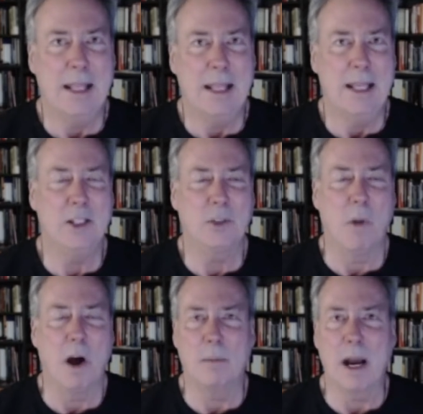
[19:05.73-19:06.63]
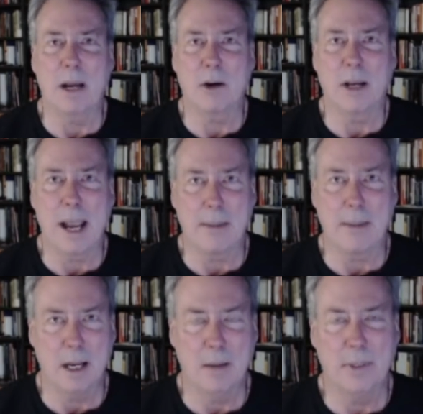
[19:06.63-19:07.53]
these smaller
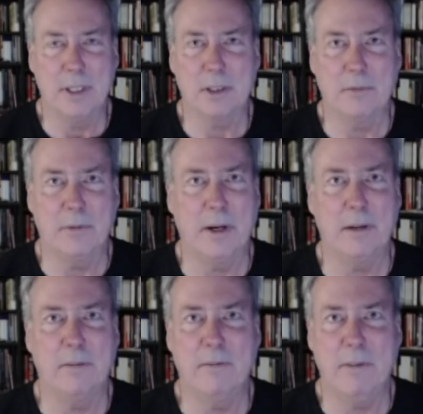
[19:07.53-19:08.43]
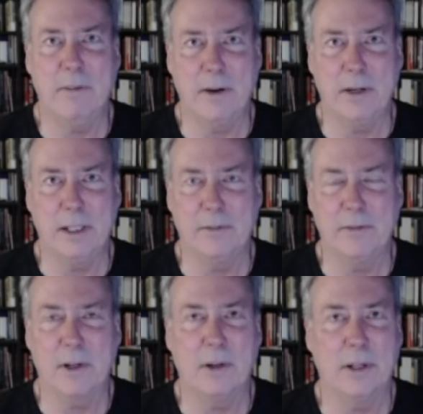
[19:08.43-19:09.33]
microcap companies are very, very
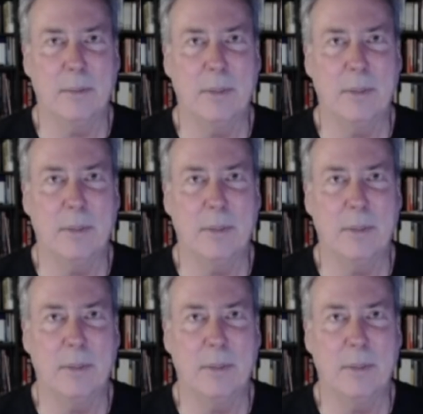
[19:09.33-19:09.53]
difficult.